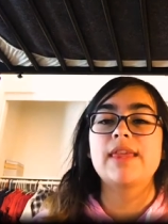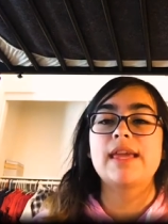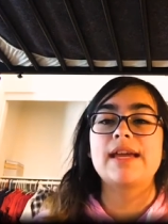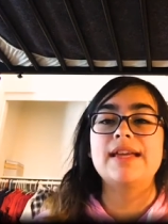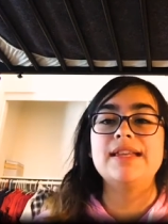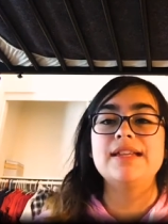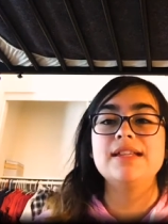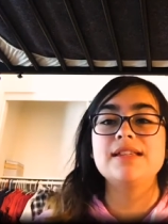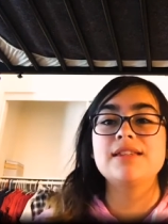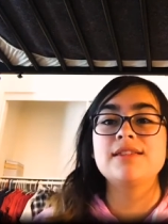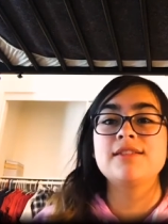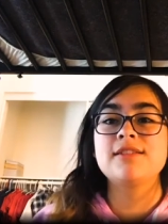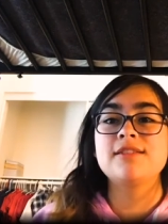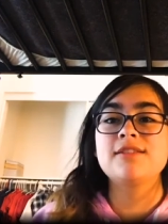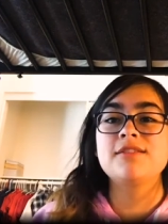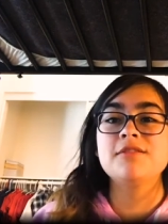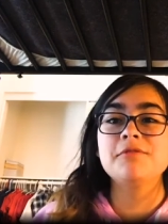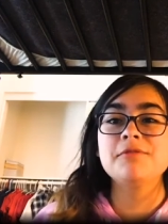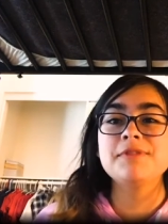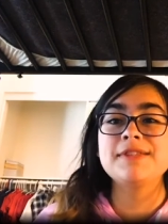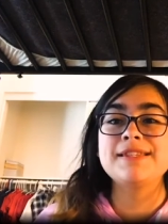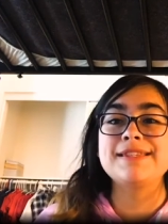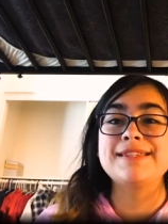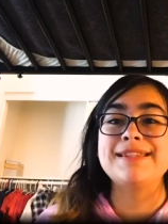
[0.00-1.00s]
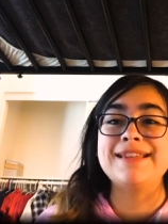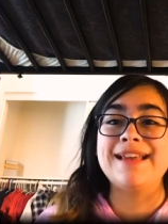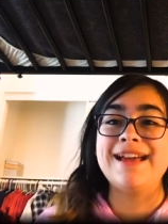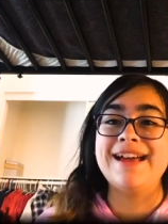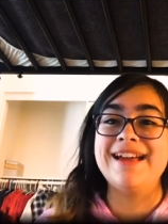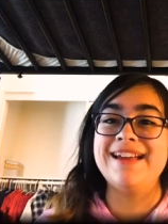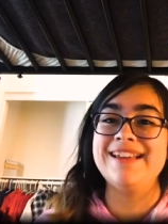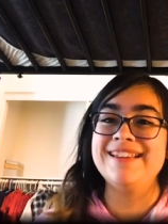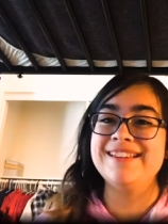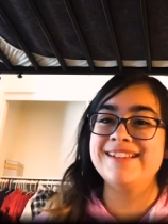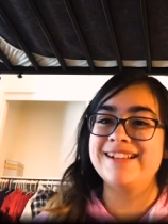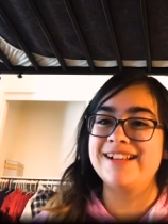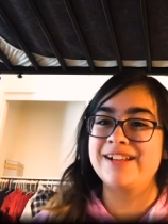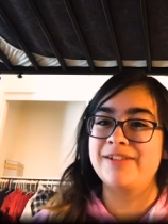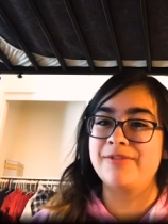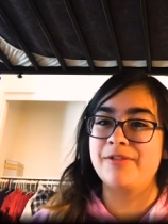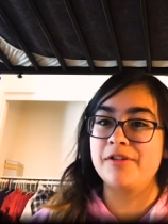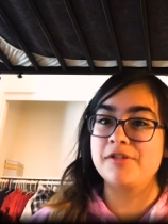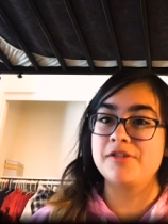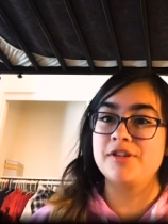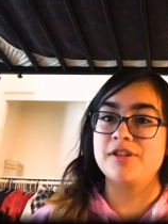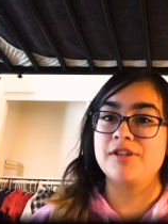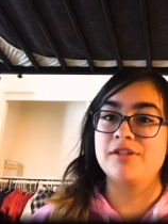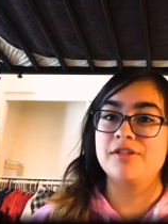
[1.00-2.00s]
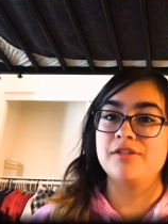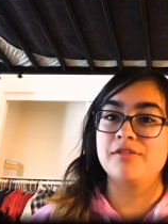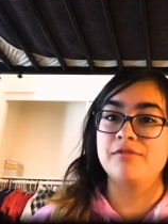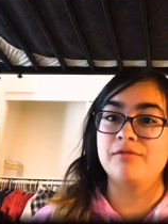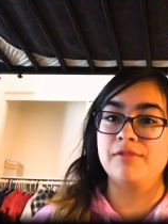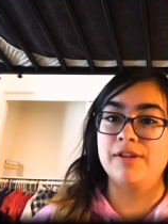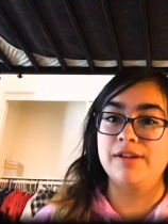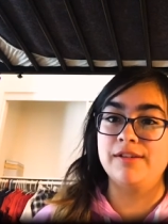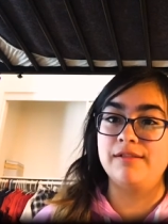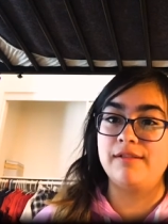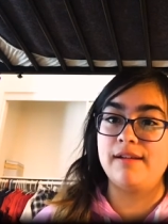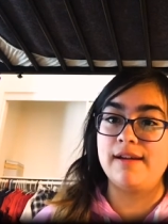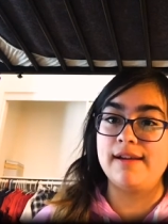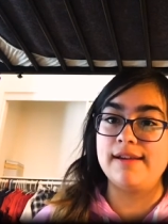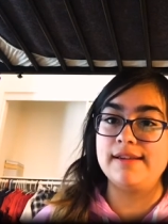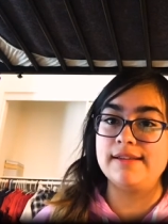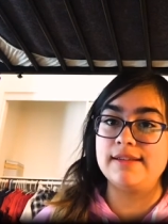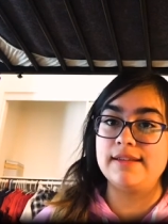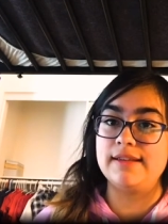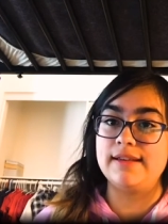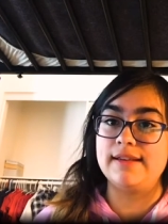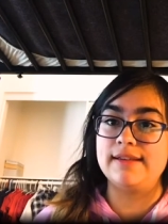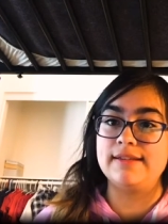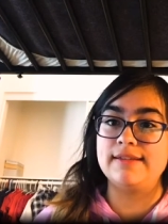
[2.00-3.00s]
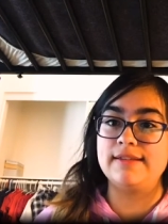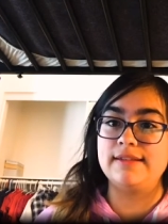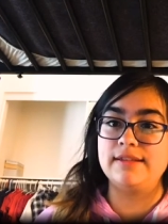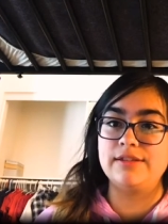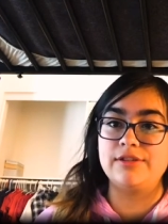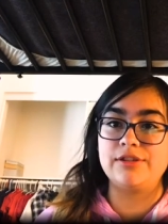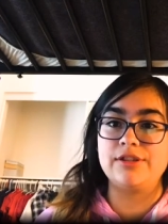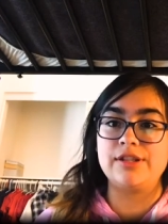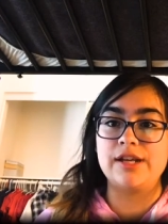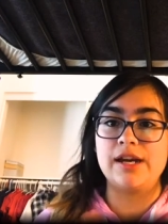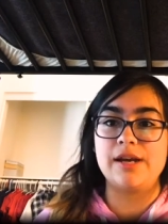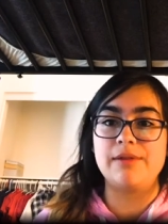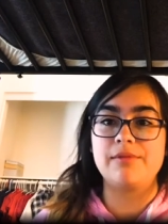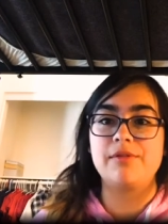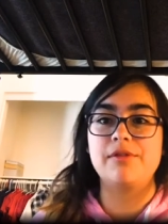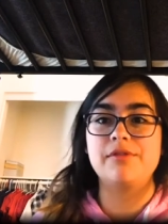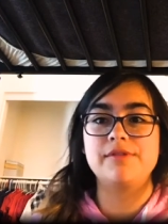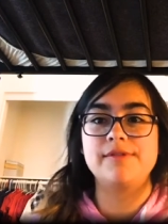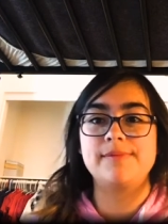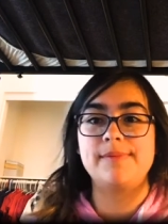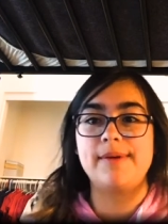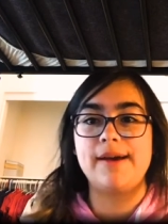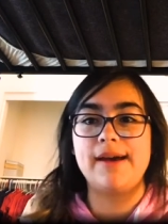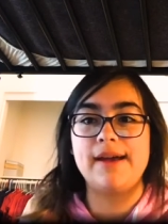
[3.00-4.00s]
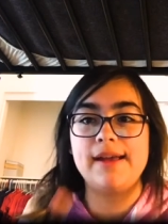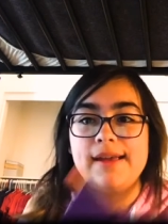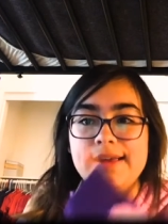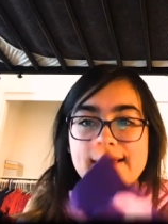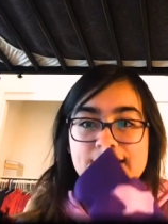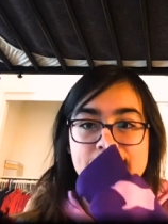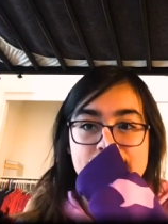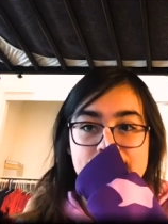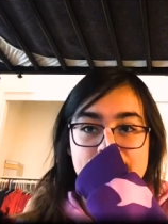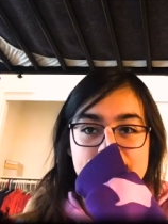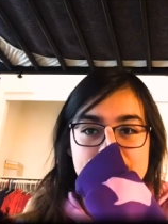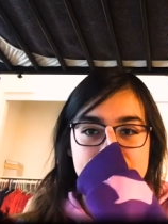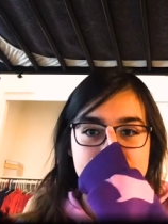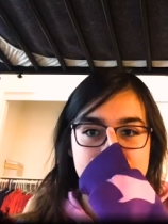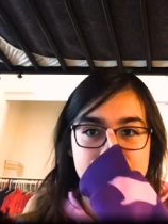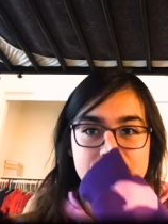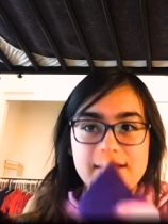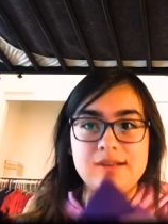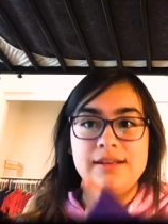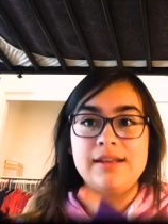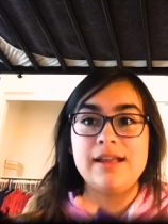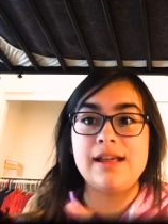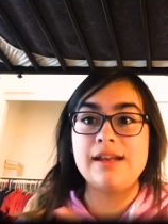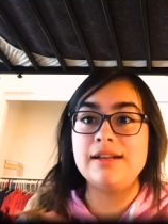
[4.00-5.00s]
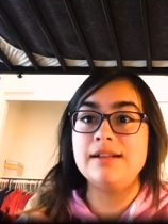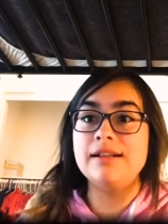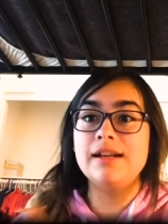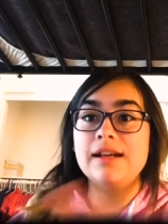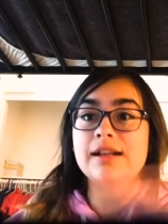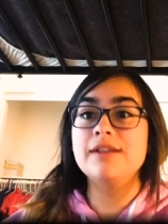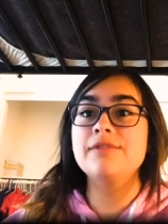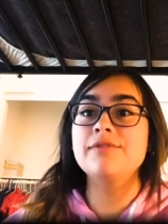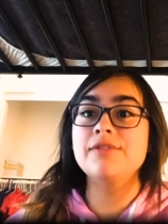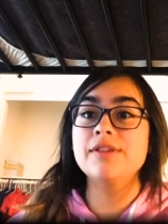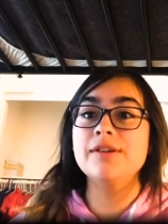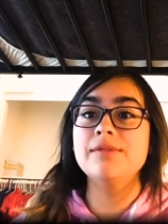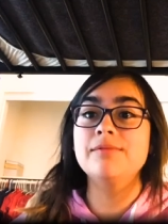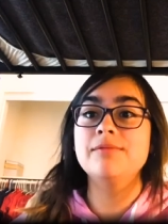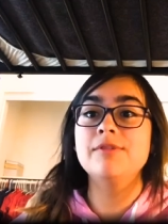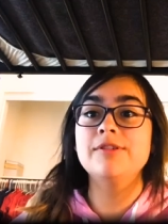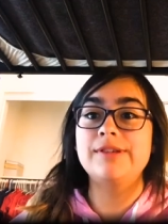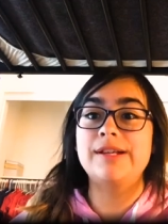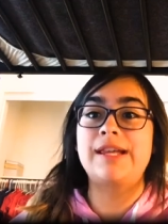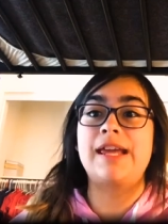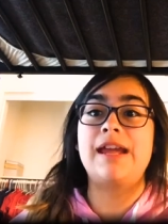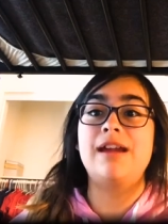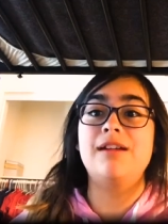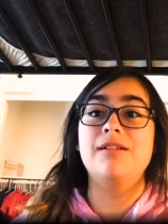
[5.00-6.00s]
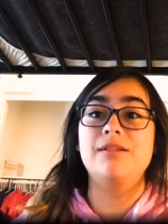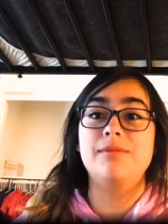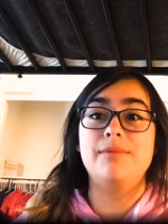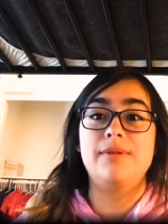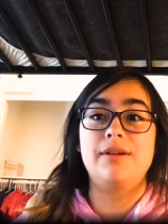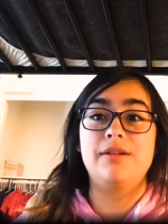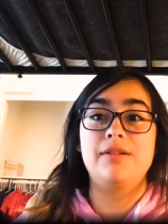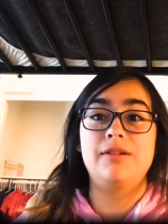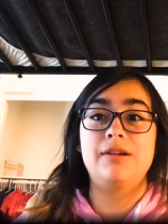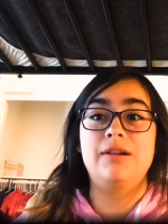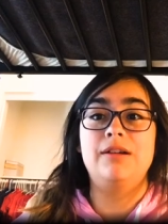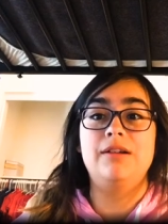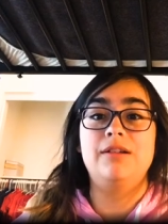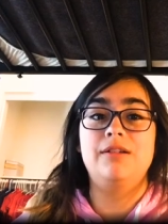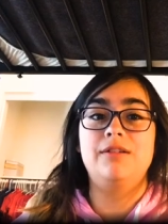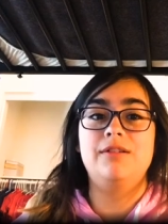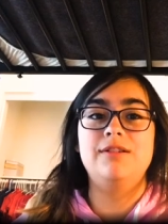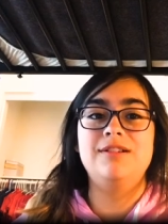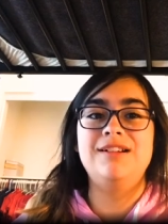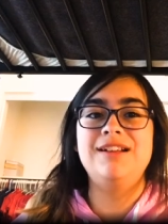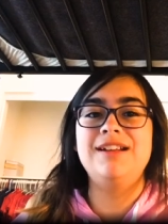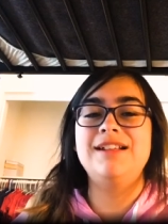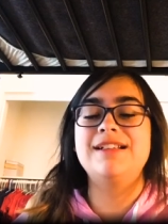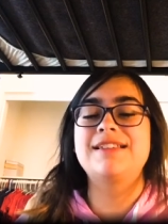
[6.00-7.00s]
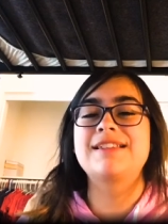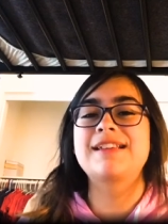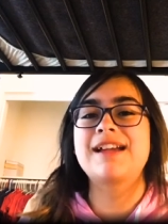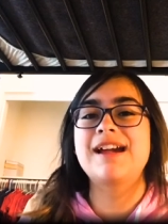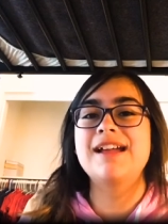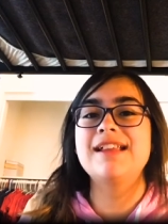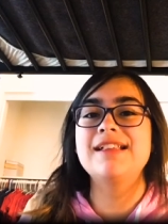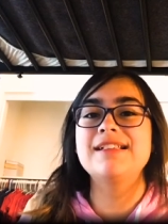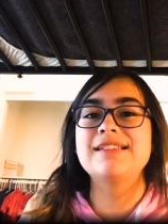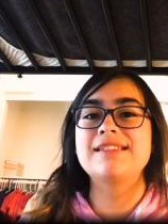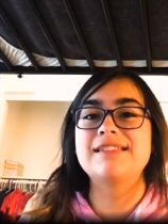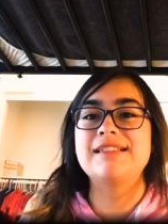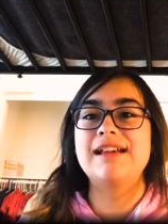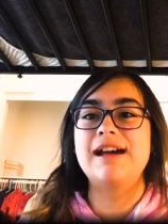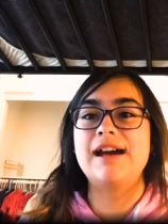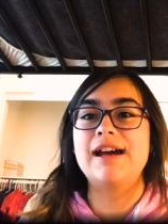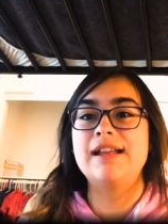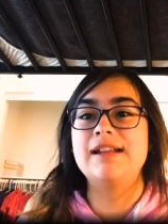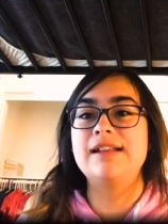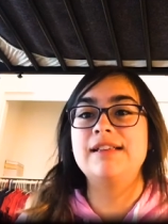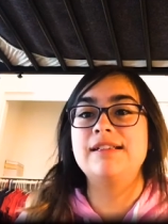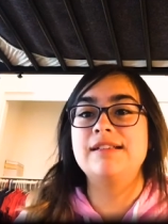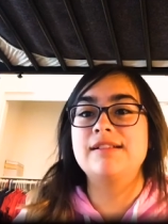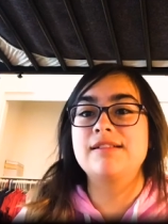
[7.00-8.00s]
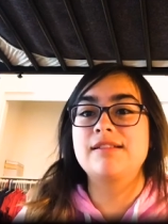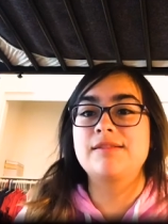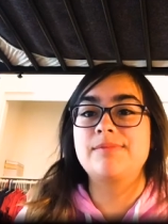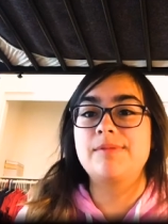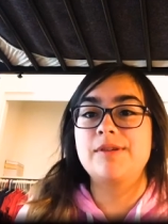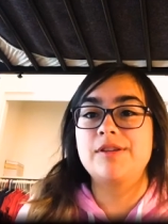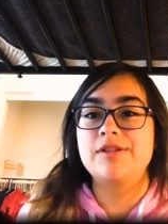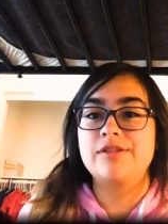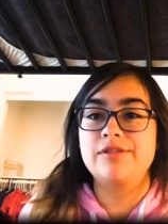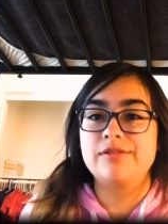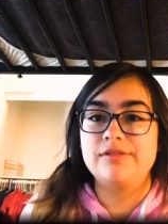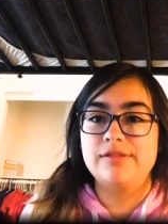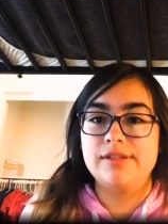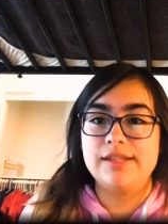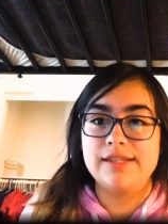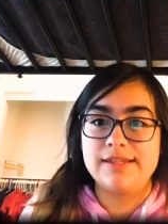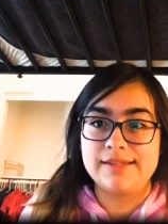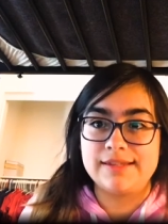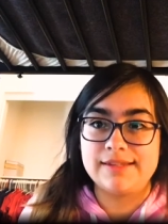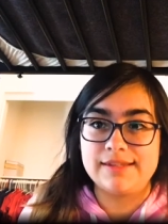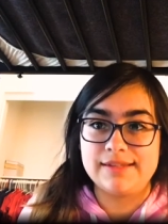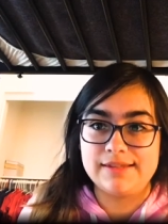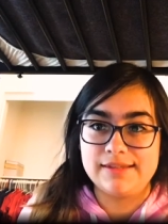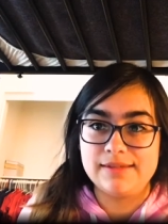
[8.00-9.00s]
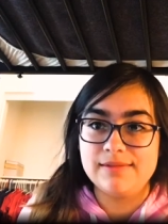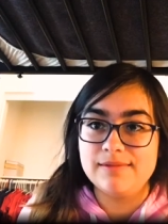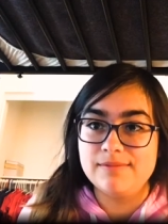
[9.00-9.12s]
And it's so sad, like watching her realize as each time goes by th- that none of them really cared about her at all. And it's kind of sad, and especially s-